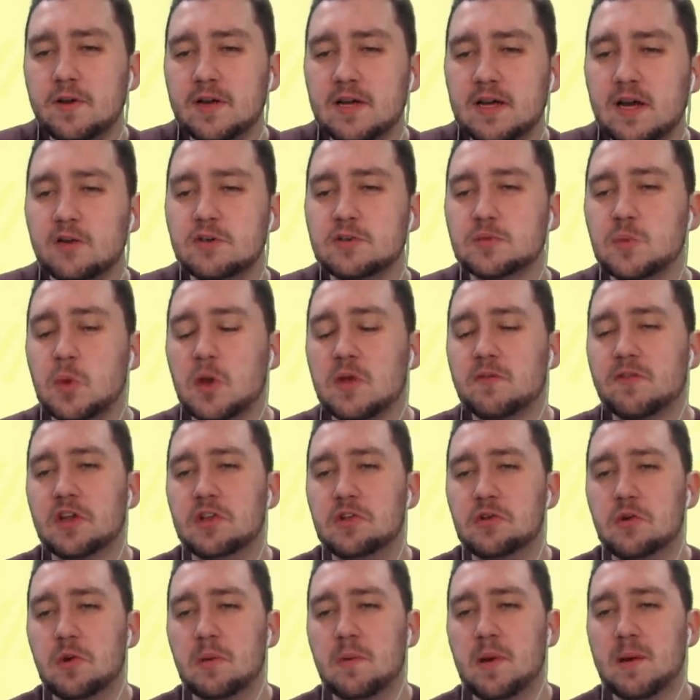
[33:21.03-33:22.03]
who's one of our
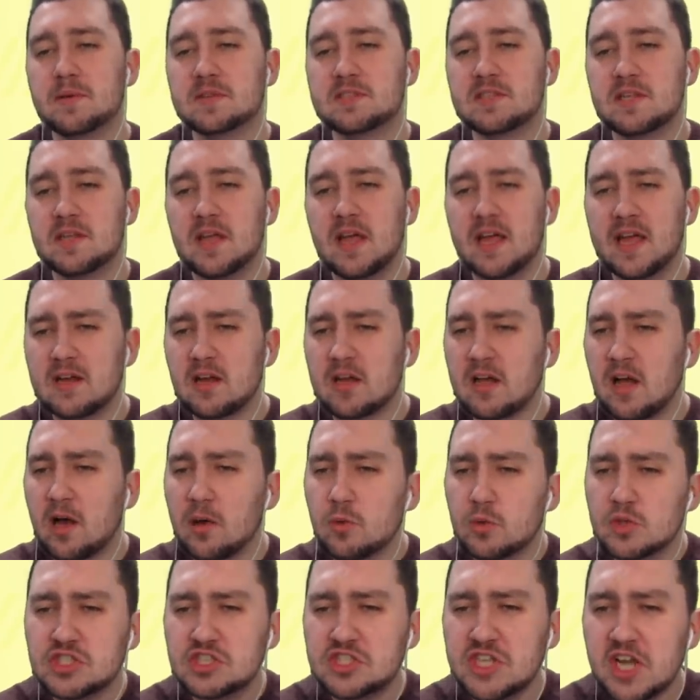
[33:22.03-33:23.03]
newer members today, I
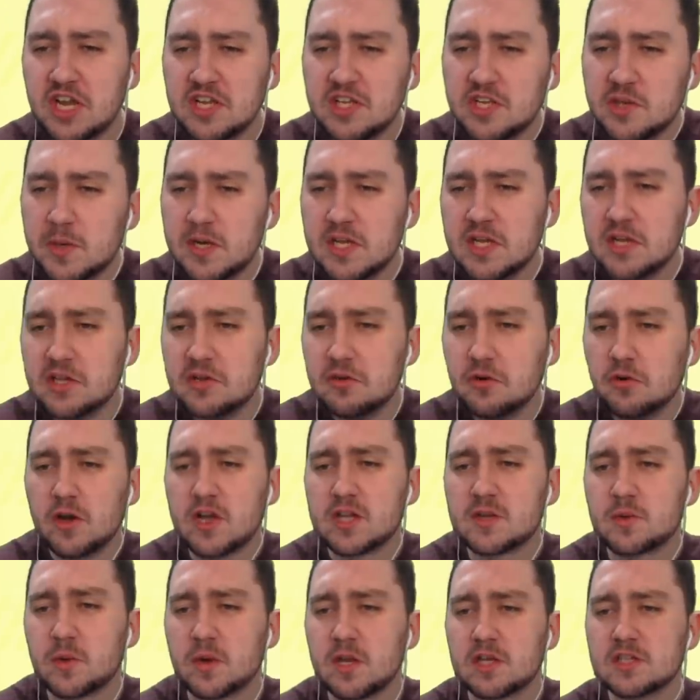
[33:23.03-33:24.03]
was genuinely
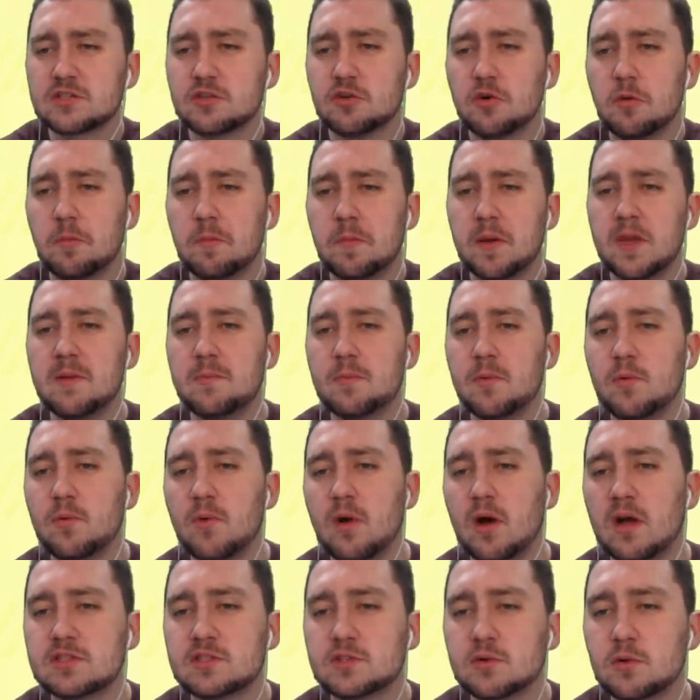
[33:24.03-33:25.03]
annoyed when I saw people
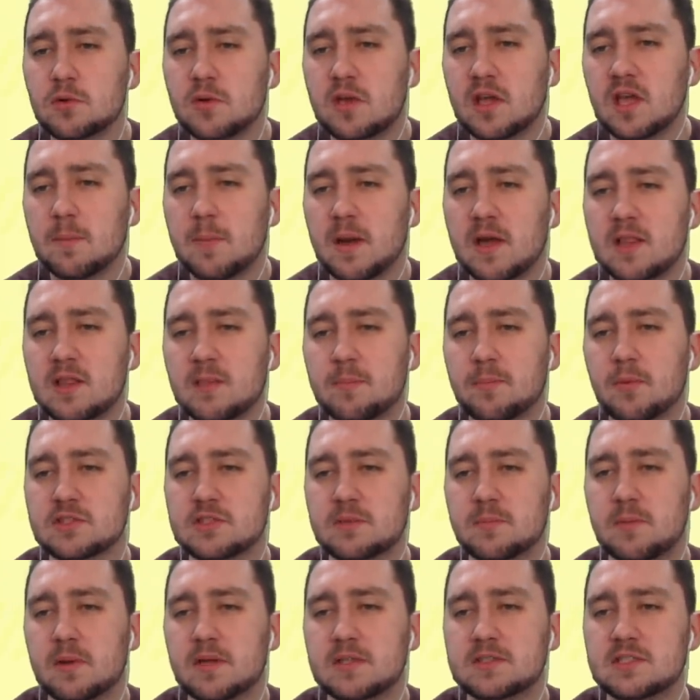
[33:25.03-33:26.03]
are talking about the
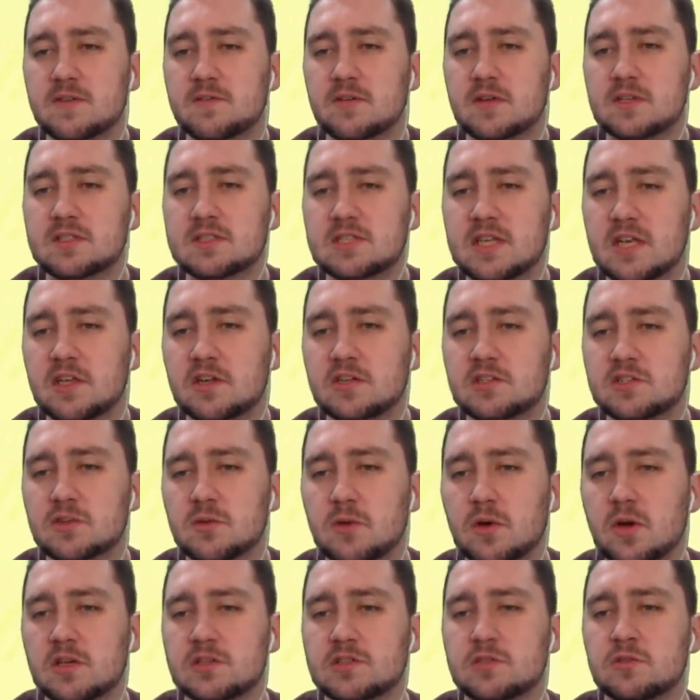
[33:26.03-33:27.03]
possibility of Coutinho
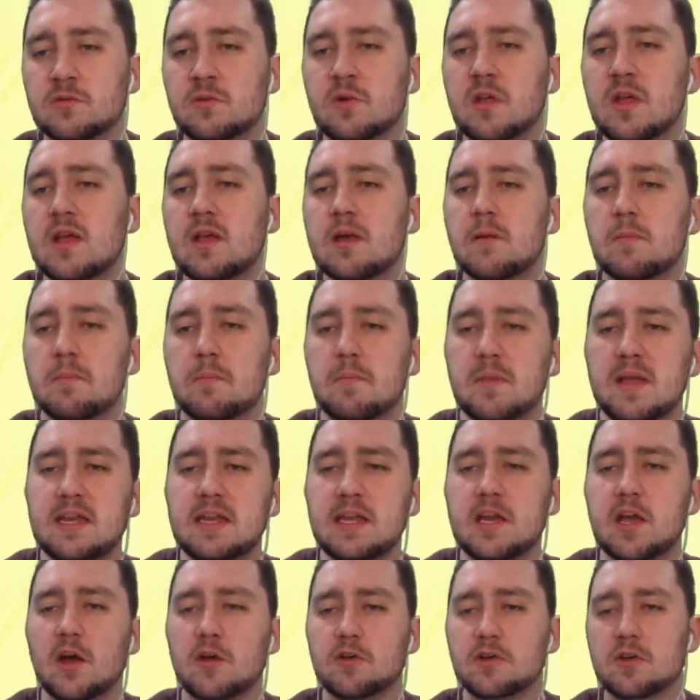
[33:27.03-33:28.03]
to Arsenal.
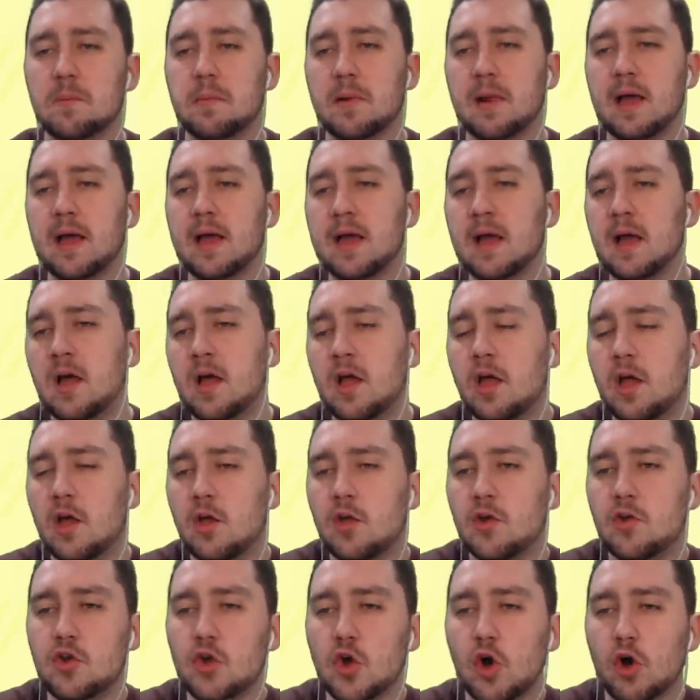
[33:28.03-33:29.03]
Mediocre player,
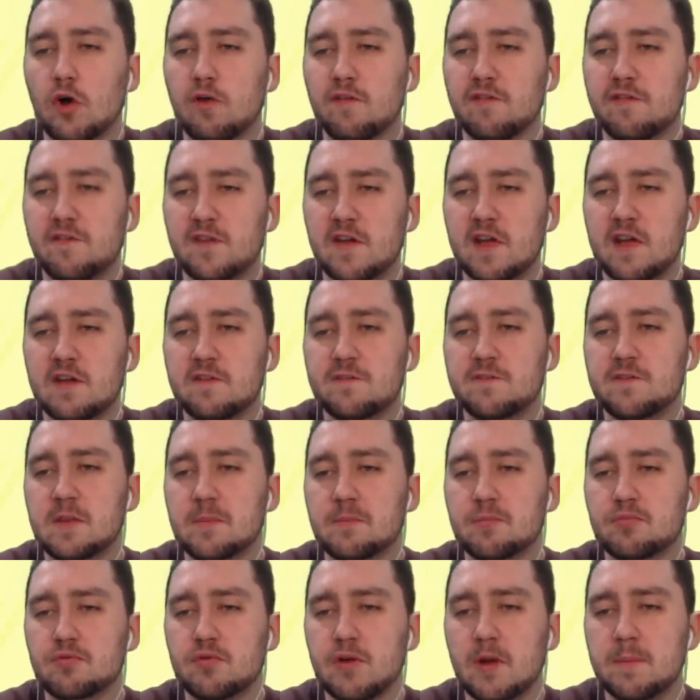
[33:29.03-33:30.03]
not fit for the
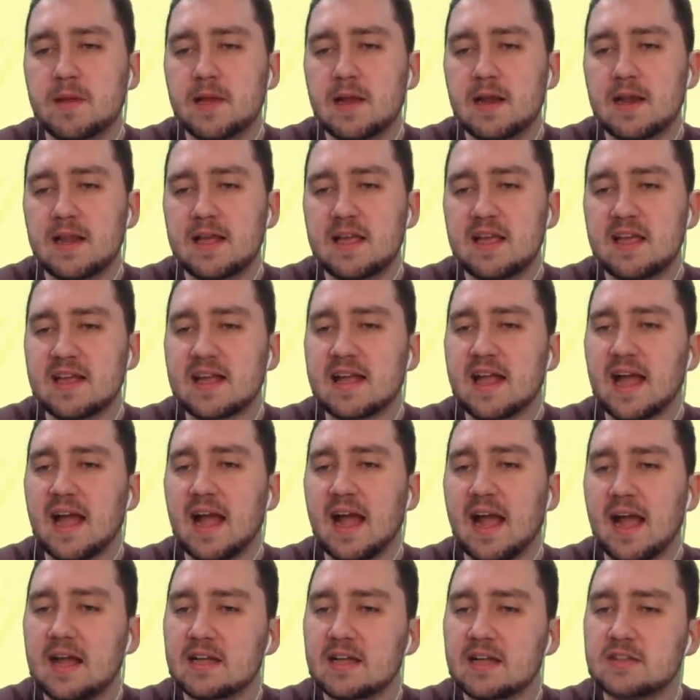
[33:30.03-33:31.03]
Premier League
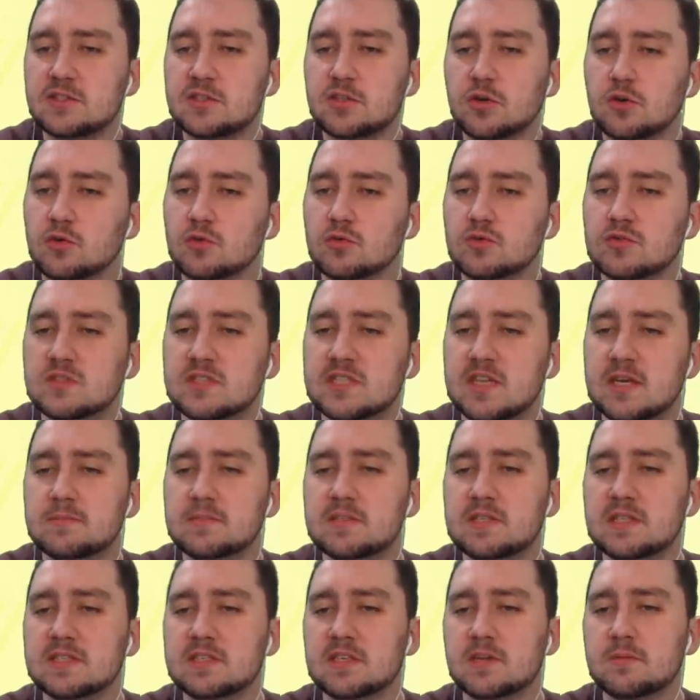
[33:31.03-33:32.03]
at all. Tim
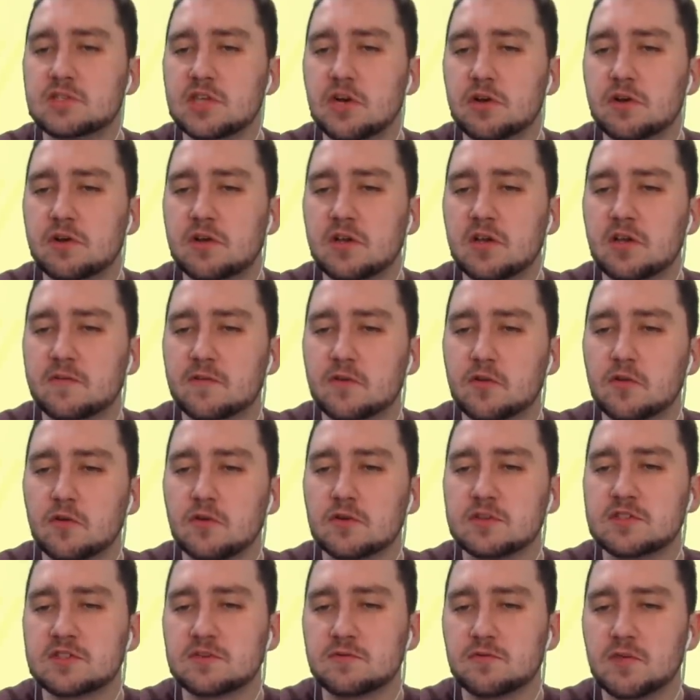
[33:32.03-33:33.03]
says, I'm joking, of
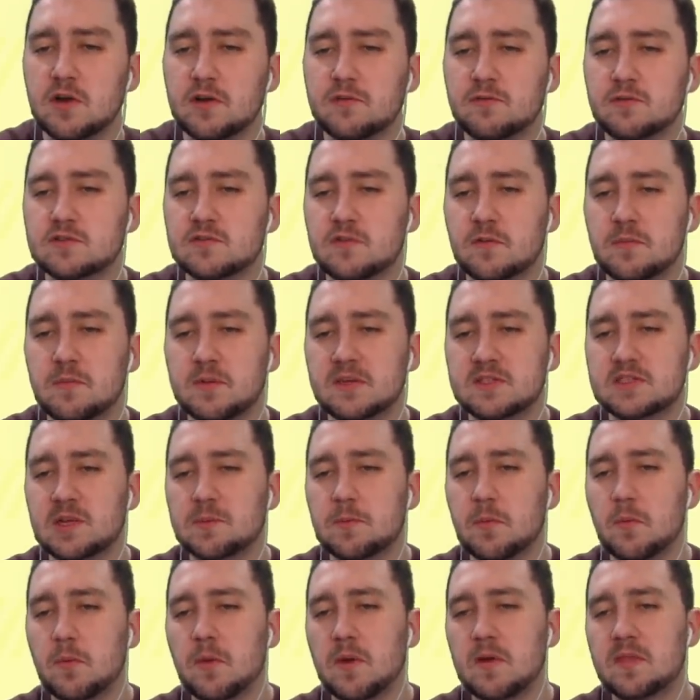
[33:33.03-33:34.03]
course. It's a reference from this
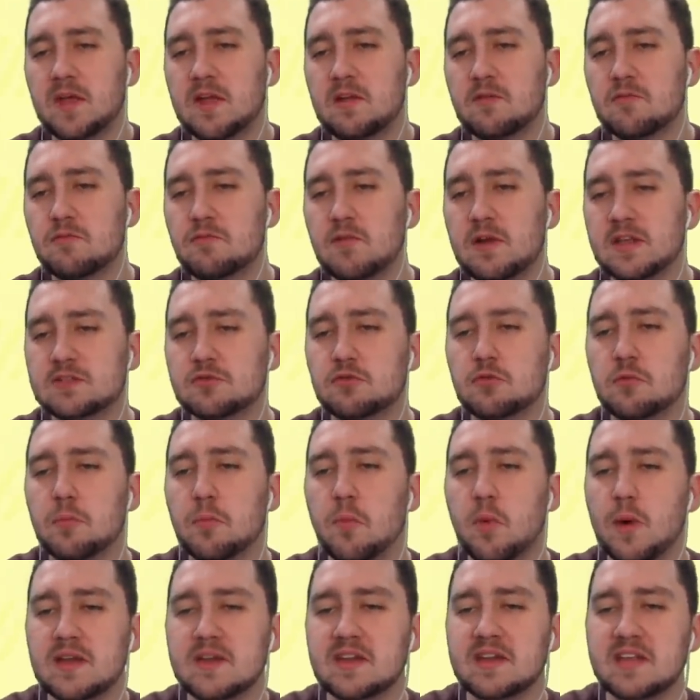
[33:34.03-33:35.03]
summer when they wrestled
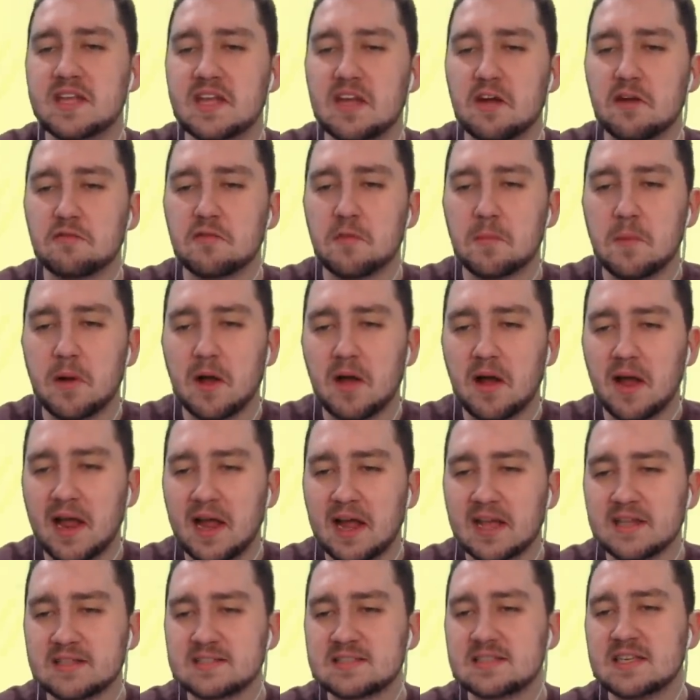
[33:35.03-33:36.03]
Buendia from our
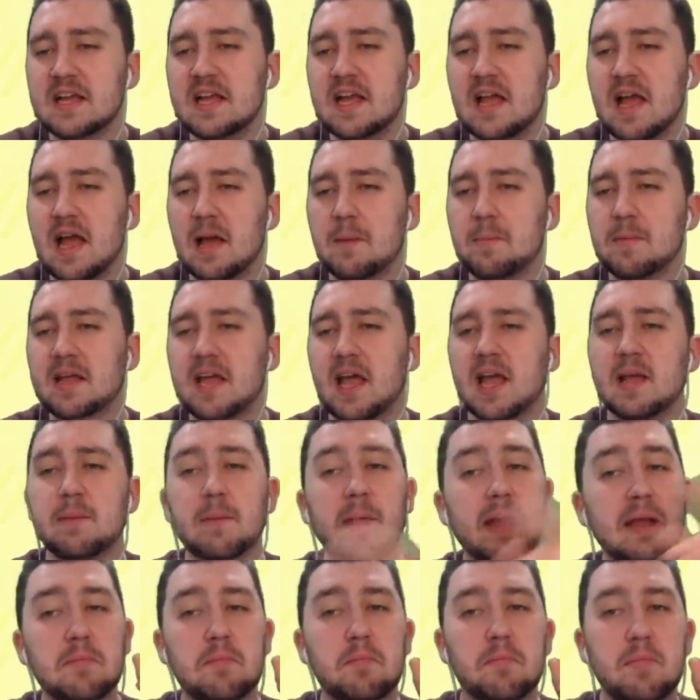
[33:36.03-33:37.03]
hands and became
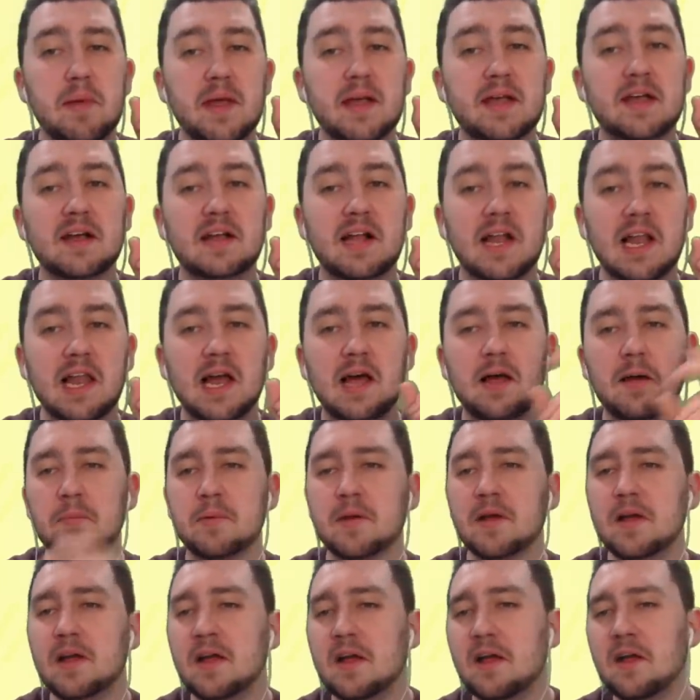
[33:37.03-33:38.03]
a bigger
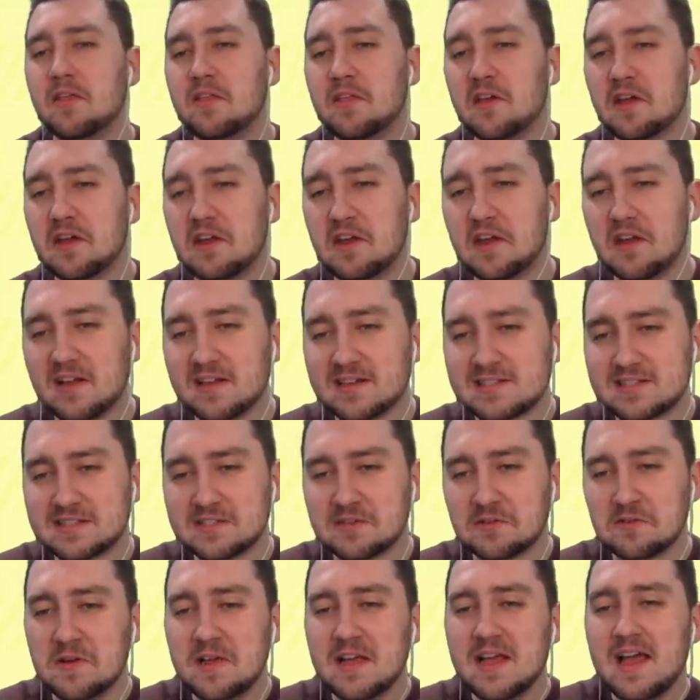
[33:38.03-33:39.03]
club than
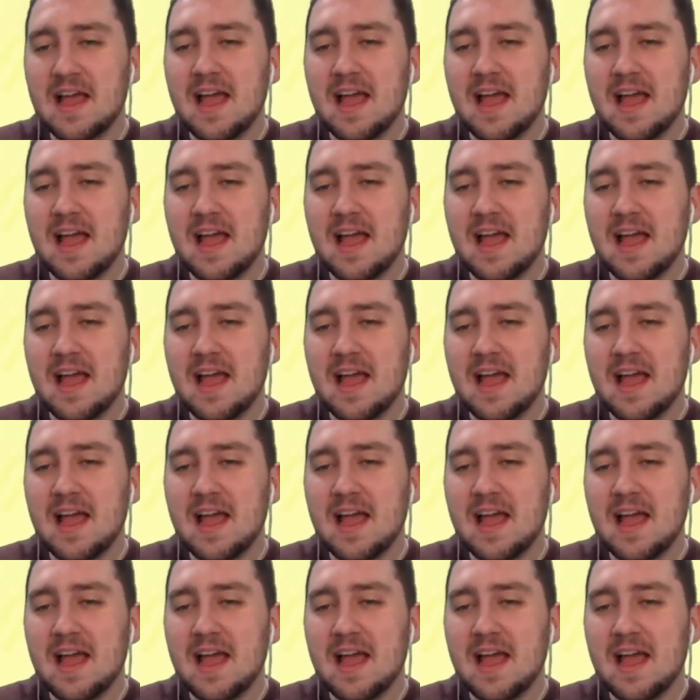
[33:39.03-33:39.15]
Arsenal.